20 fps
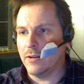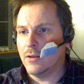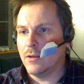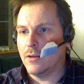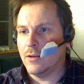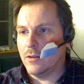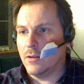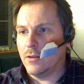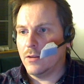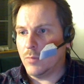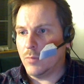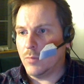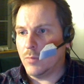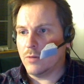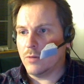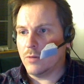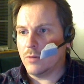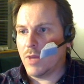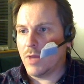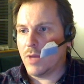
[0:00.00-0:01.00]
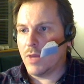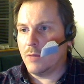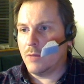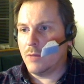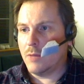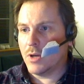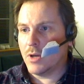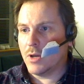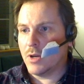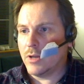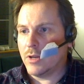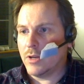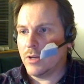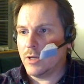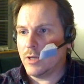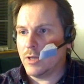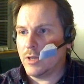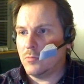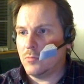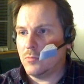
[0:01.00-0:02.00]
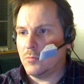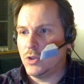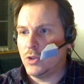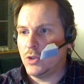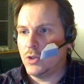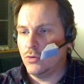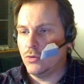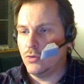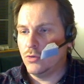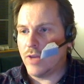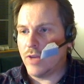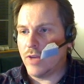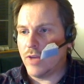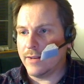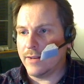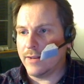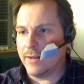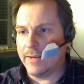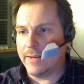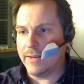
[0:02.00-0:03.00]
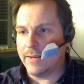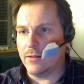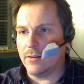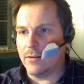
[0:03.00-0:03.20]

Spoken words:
But I'm gonna do that later.